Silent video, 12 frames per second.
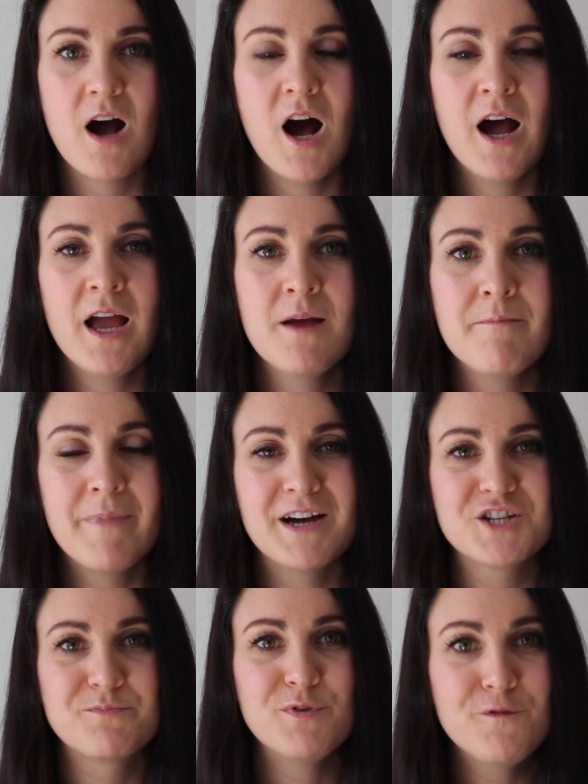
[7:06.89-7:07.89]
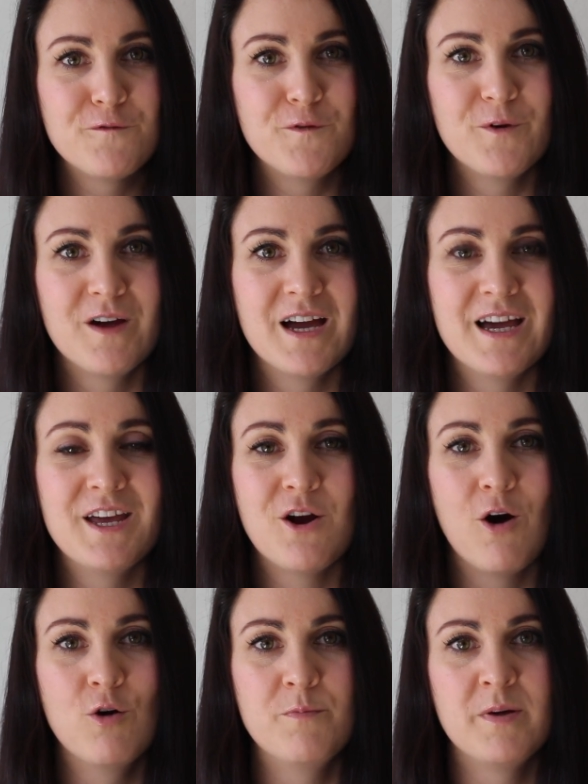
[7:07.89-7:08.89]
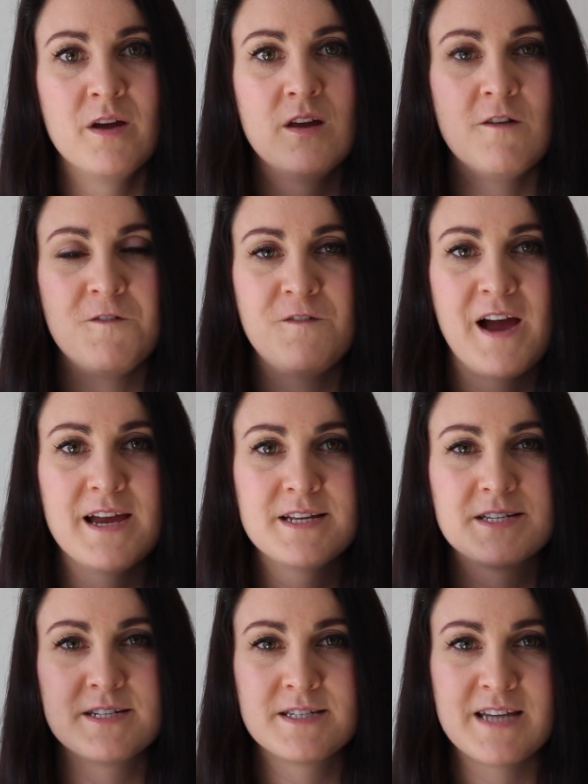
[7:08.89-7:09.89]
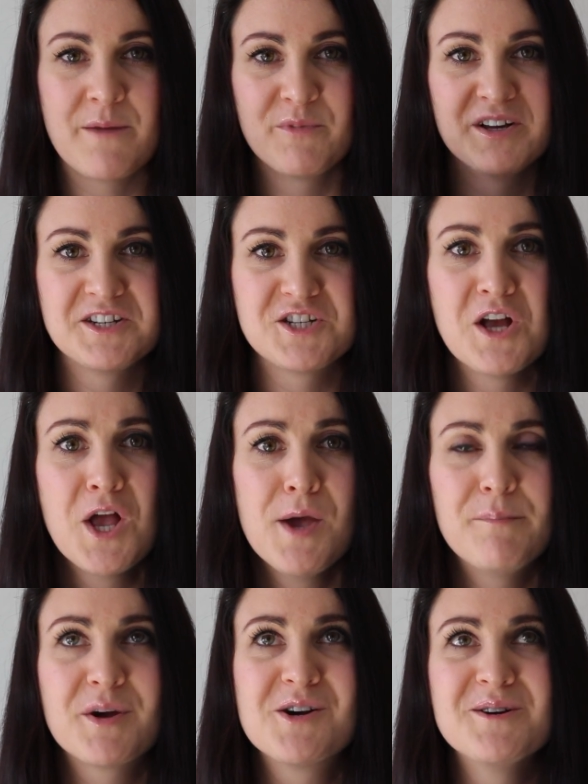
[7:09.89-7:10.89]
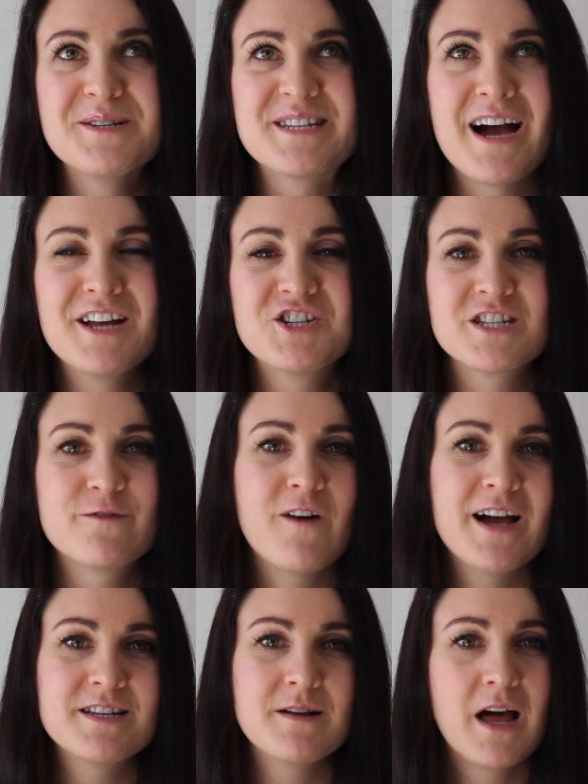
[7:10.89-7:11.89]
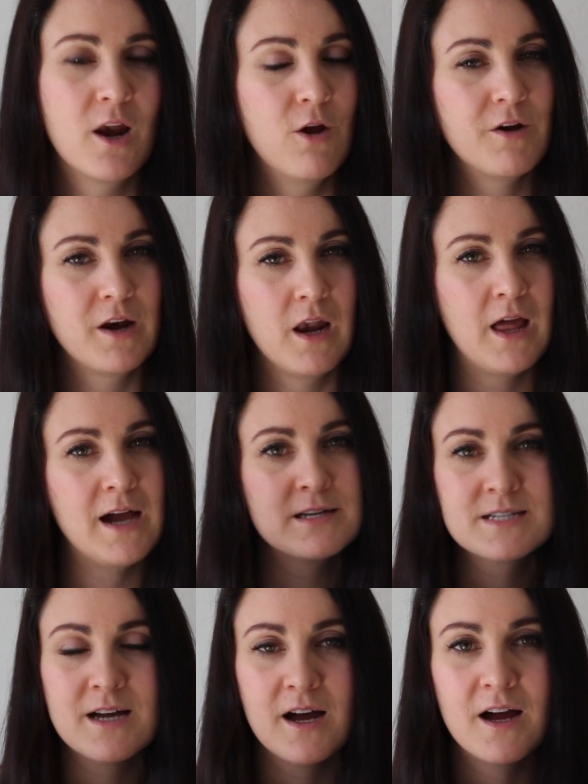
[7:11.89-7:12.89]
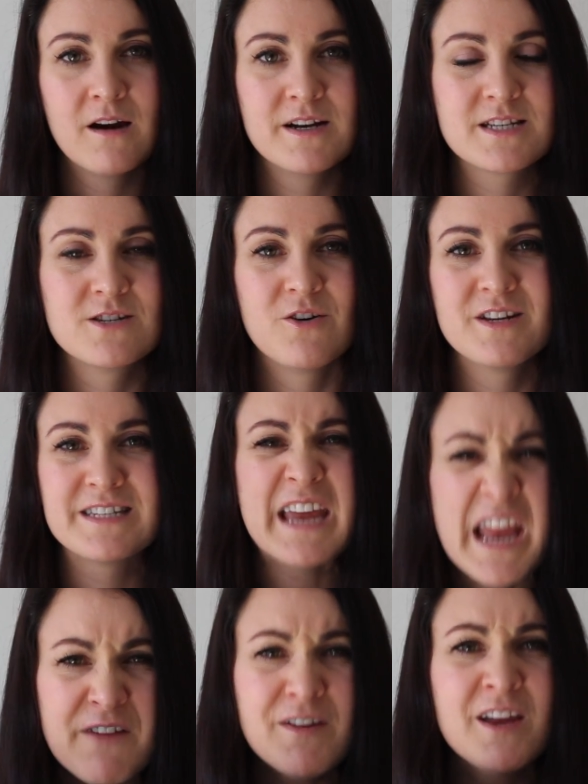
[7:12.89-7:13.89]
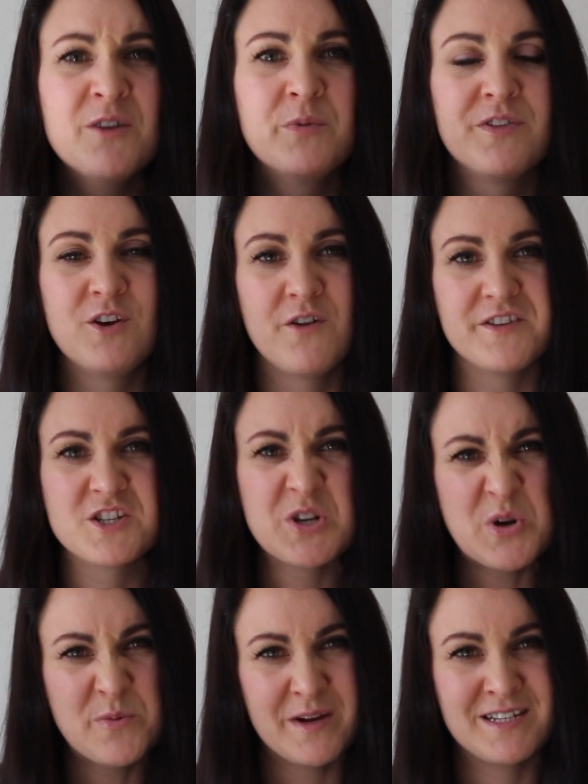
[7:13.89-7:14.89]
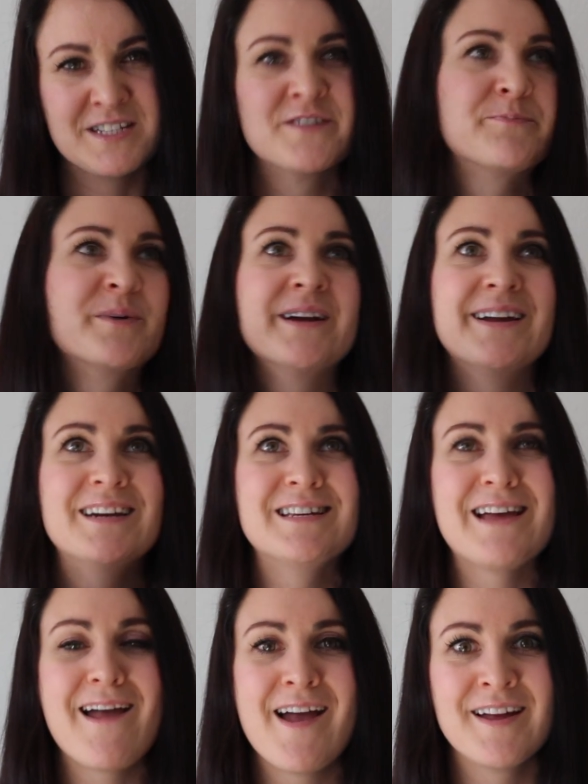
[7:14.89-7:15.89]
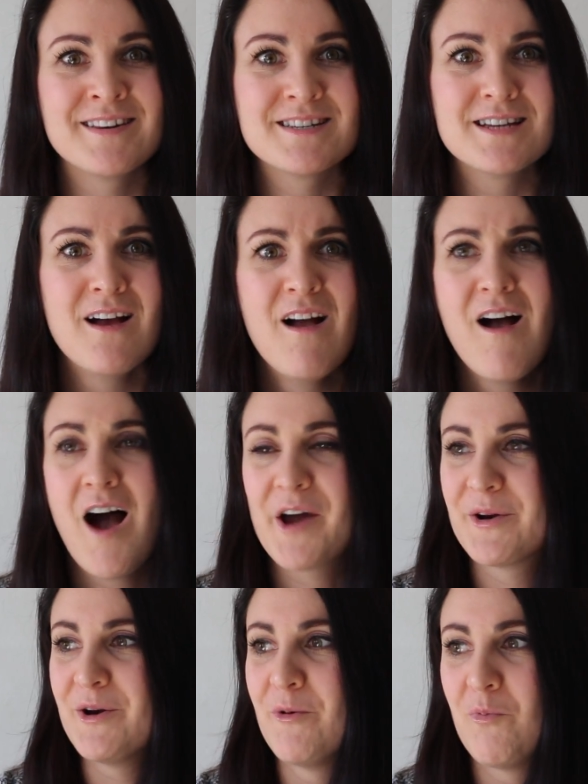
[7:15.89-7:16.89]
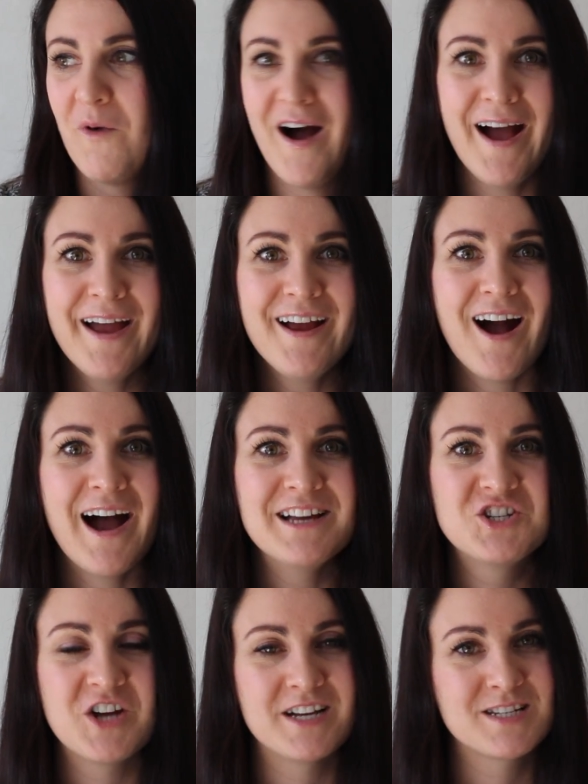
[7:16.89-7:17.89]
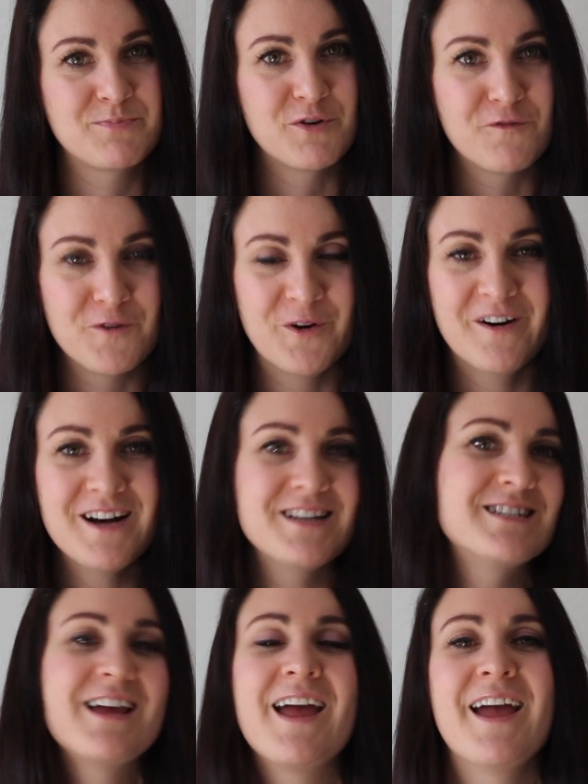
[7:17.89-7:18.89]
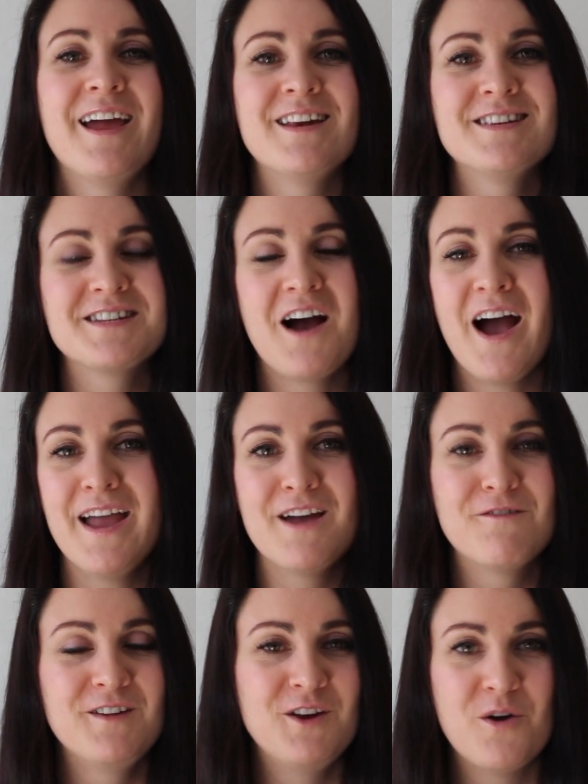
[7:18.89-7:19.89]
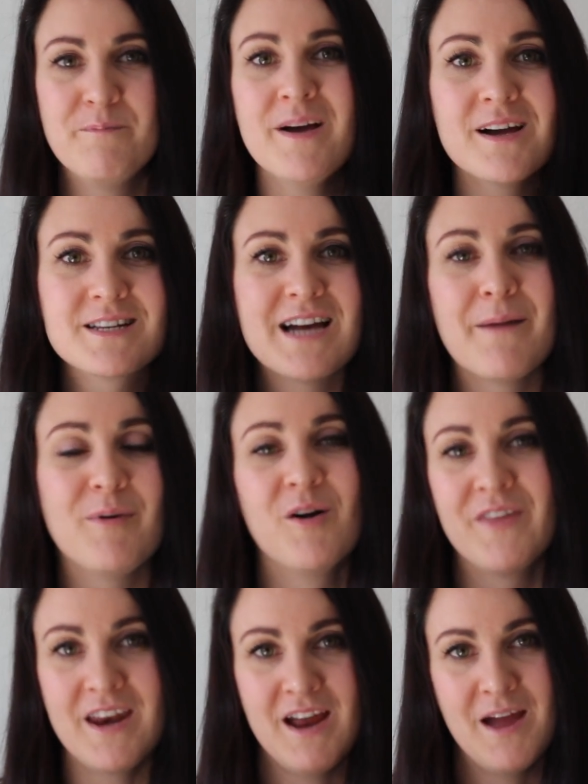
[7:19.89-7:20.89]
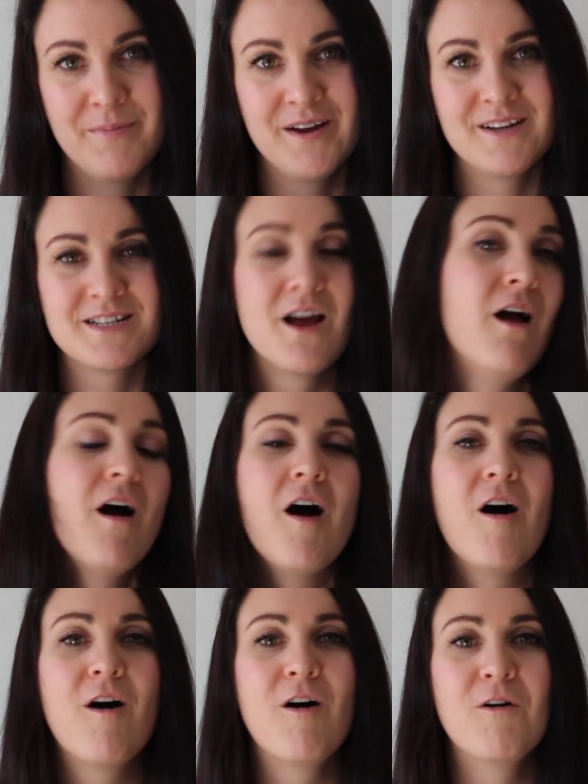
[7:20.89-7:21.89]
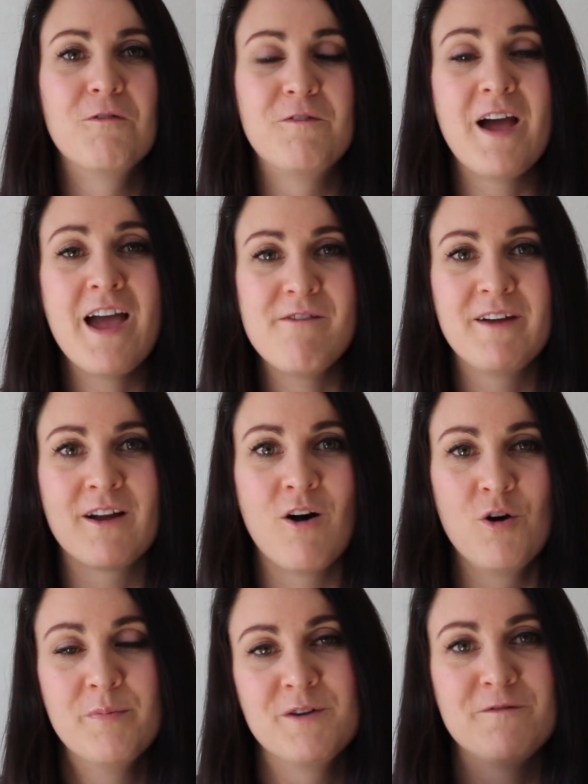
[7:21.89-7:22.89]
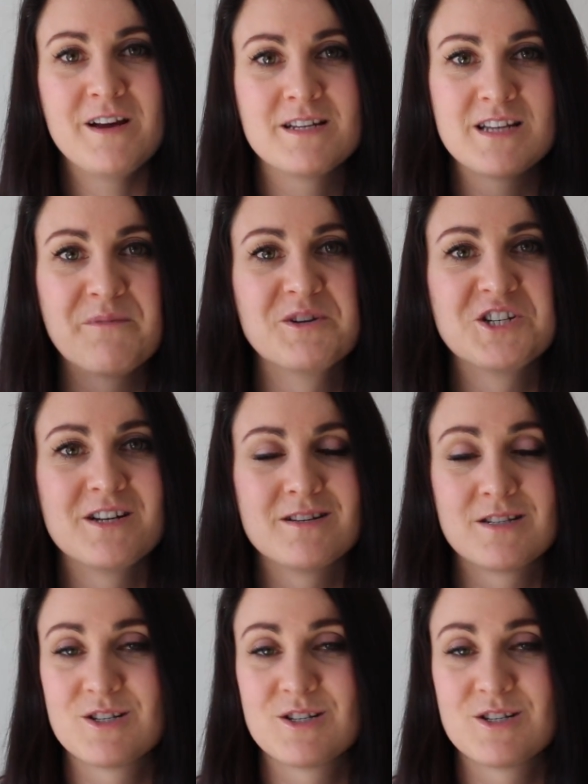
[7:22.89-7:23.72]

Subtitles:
I much prefer an open-faced sandwich because I just find it a lot lighter. It's not as heavy with, you know, the two pieces of bread, and I don't know why, I just prefer it, and I have, you know, picked up on that habit of having open-faced sandwiches.